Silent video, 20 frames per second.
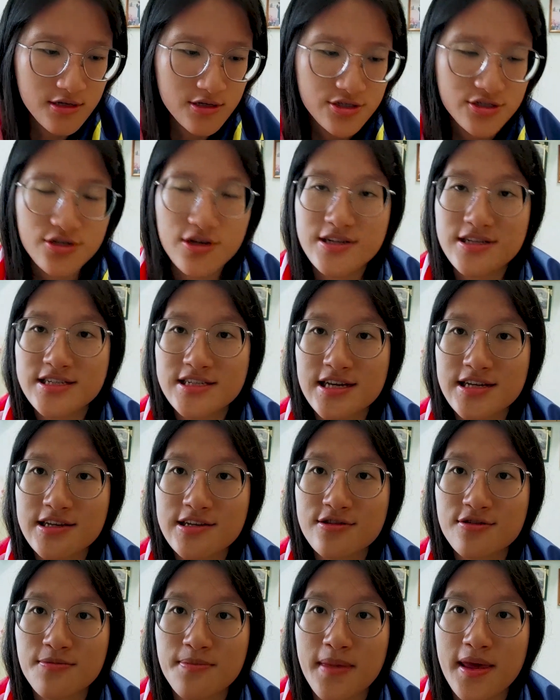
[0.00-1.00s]
So I
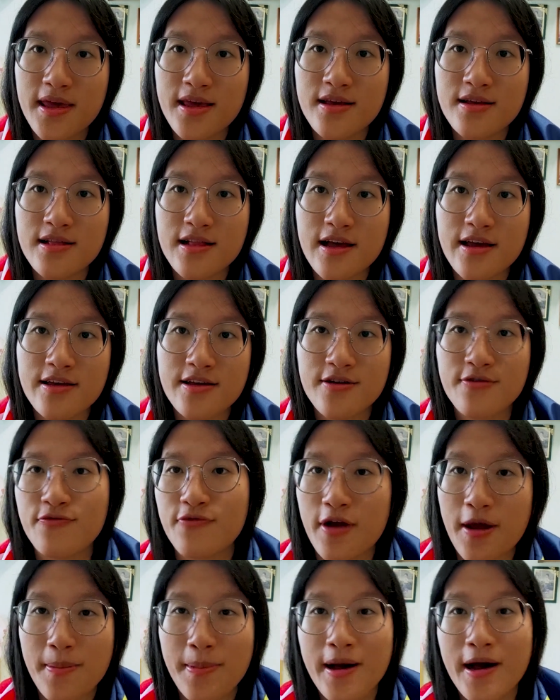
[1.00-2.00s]
decided to make like a
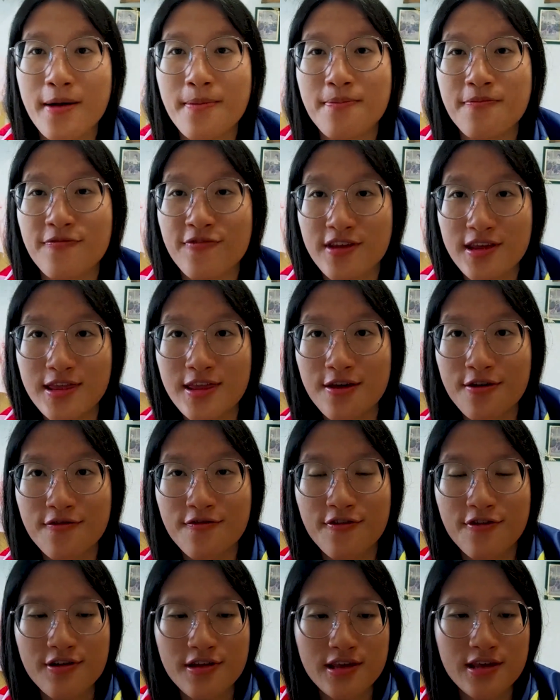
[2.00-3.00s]
wrap-up video
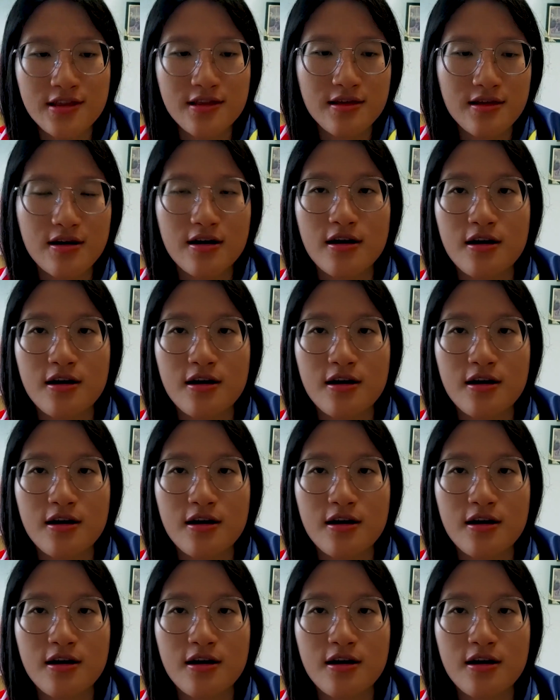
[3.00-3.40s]
for it,